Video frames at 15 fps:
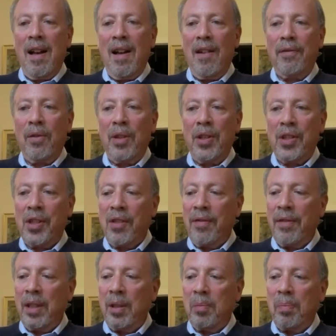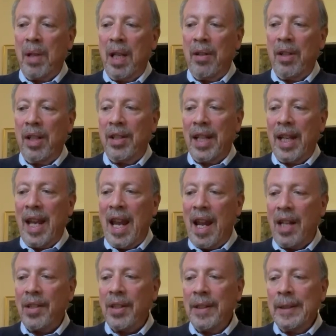for this difficult period
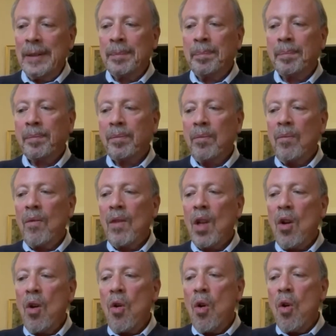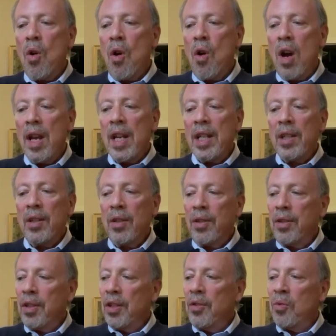ahead? Or
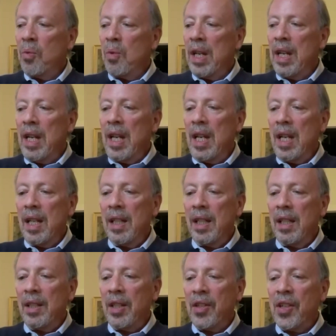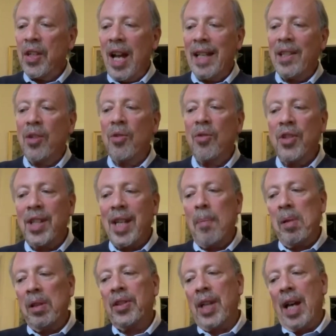did we decide to
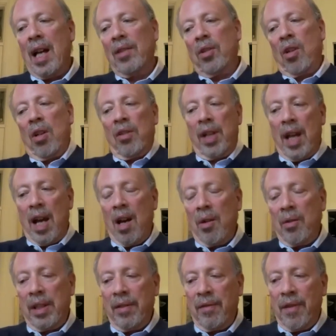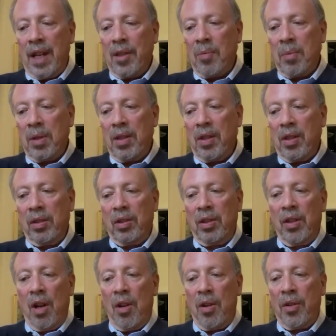double down on our investment and
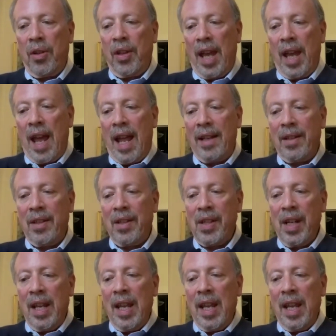growth? And